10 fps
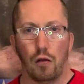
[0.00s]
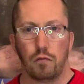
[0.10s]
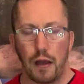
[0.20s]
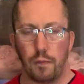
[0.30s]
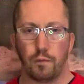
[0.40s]

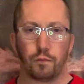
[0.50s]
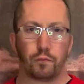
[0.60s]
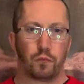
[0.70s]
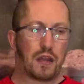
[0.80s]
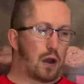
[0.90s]
Right,
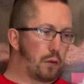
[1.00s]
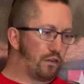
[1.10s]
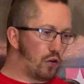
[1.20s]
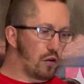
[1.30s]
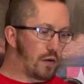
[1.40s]
now
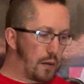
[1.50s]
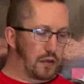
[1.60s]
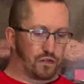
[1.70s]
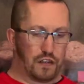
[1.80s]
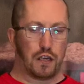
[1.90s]
before I wrap
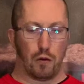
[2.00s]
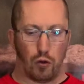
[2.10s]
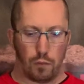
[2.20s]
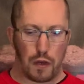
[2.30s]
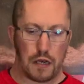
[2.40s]
this video
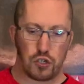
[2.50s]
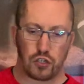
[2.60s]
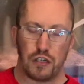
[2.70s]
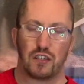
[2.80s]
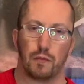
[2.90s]
up, I just
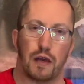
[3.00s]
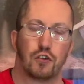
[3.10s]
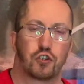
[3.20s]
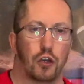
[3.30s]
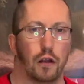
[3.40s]
need to
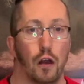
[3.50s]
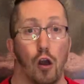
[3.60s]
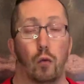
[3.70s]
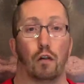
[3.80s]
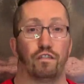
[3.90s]
mention,
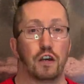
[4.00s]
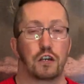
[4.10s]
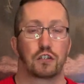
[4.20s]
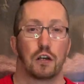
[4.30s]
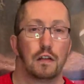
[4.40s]
well,
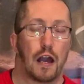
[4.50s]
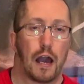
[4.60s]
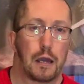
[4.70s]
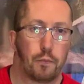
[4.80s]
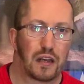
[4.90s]
first,
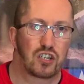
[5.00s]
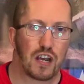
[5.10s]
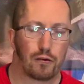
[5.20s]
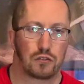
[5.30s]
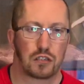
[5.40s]
a big
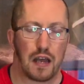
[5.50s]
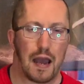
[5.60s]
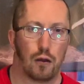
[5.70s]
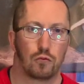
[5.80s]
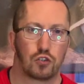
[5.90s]
shout
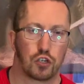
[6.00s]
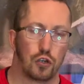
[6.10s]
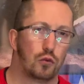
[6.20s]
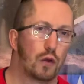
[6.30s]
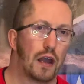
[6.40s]
out
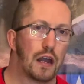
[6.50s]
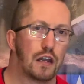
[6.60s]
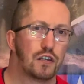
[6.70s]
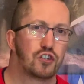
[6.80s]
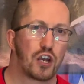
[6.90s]
to
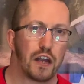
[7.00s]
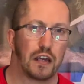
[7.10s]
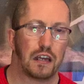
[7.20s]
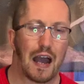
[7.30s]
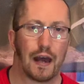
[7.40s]

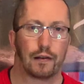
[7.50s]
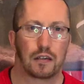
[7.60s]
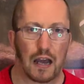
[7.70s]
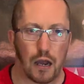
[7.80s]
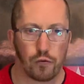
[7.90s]
Jenny and
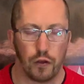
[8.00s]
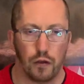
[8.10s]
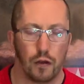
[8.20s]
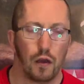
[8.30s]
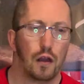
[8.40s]

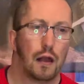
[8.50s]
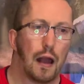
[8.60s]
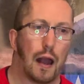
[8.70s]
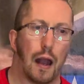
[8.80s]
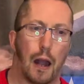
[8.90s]
Karen.
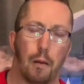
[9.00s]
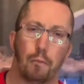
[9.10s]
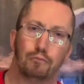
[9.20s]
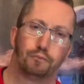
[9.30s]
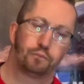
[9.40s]

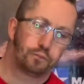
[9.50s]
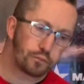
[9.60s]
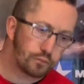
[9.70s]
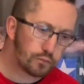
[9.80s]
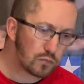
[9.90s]

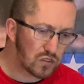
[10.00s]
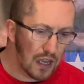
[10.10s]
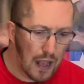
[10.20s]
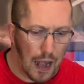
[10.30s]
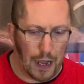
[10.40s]

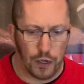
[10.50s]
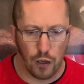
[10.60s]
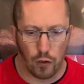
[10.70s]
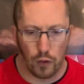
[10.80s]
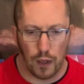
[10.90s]
I
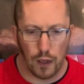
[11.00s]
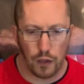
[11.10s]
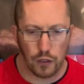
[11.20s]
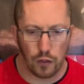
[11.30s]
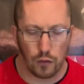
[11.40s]
know
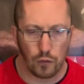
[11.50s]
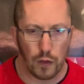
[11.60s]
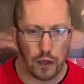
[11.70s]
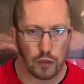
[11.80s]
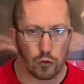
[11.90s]
you
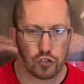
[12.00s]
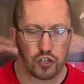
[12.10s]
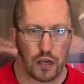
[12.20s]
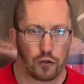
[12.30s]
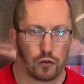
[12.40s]
watch the
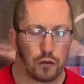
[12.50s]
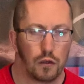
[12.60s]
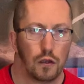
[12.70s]
channel,